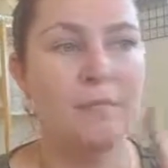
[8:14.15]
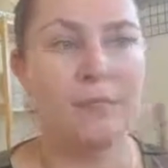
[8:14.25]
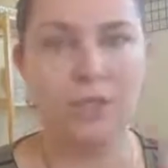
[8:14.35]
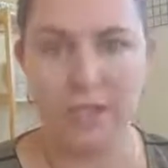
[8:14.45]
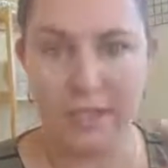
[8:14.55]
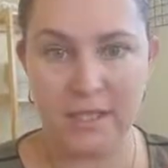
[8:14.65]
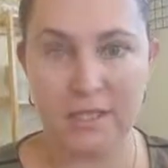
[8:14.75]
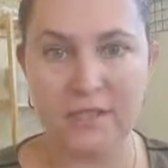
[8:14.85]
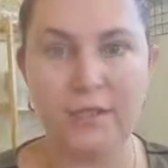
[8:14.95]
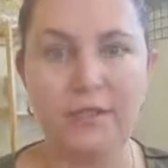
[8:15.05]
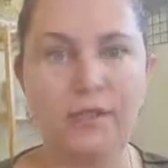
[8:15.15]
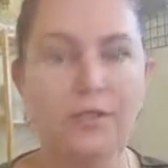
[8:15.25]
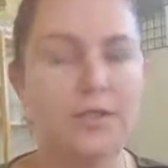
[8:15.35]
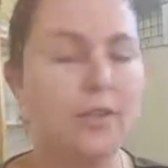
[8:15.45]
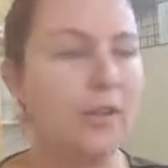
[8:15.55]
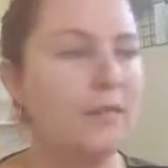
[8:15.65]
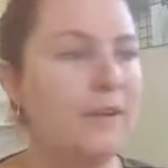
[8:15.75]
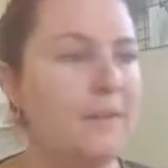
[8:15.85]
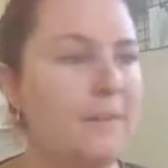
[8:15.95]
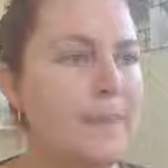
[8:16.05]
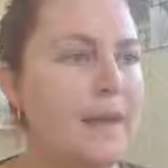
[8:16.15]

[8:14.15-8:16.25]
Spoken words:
project your turnover.